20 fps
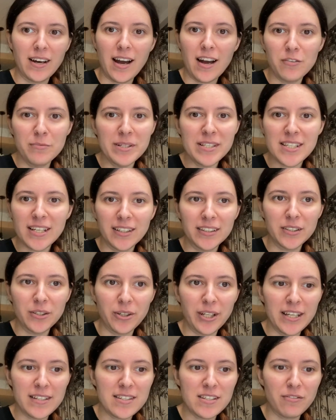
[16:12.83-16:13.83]
I've been selling
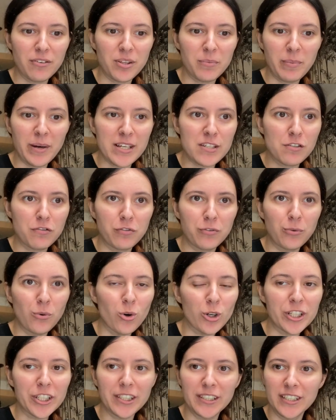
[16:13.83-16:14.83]
on Etsy for the past
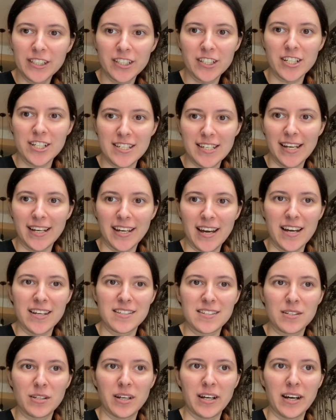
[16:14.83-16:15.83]
4 years, I
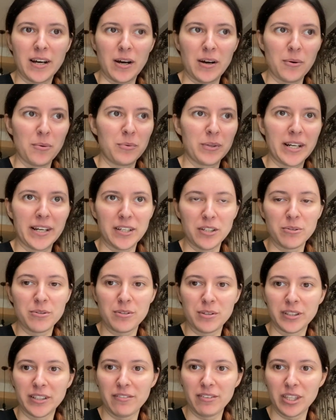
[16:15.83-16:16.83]
guess, when I
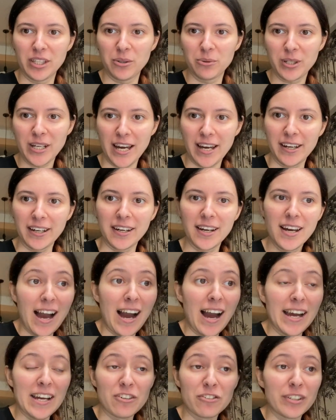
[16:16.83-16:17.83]
used to live in the UK.
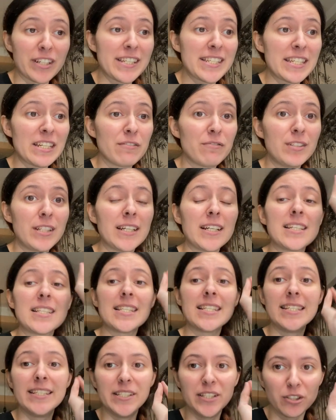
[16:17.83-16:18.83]
I received
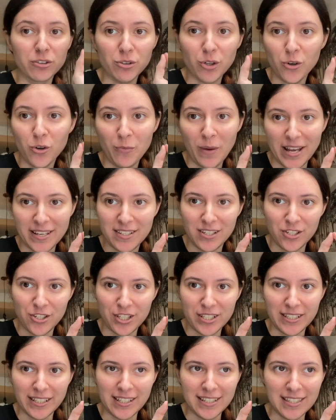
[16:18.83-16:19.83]
0
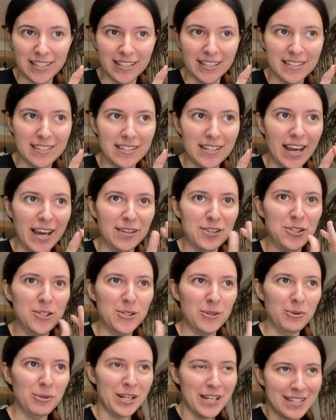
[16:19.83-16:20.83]
messages like this. As
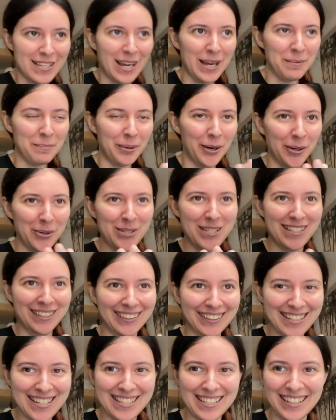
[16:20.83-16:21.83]
soon as I post
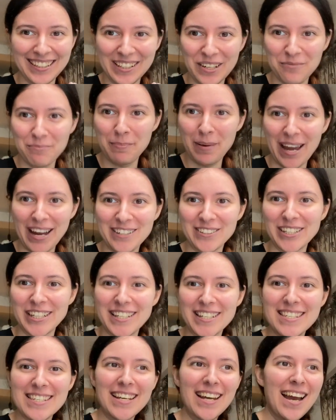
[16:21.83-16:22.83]
a listing in
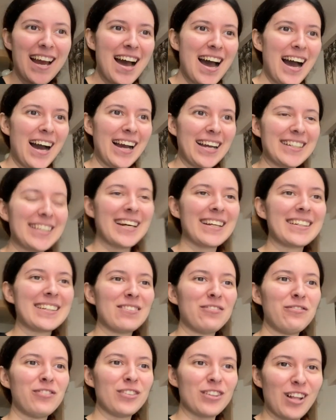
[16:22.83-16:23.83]
Paris, I
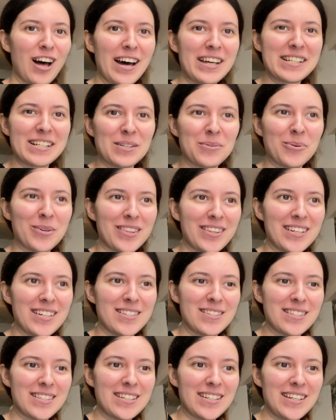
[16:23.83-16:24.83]
get flooded with
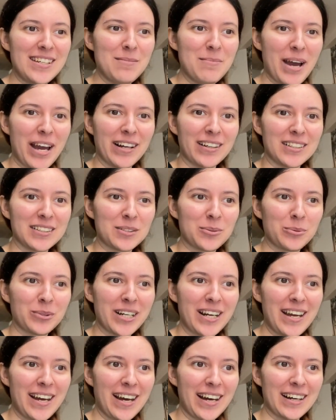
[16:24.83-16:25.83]
these emails.
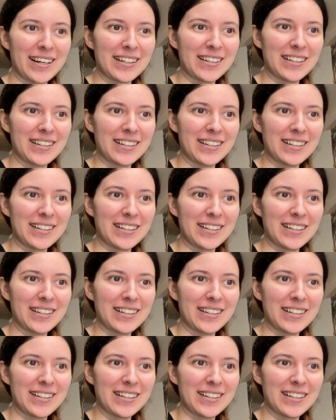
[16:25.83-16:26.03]
What a heck.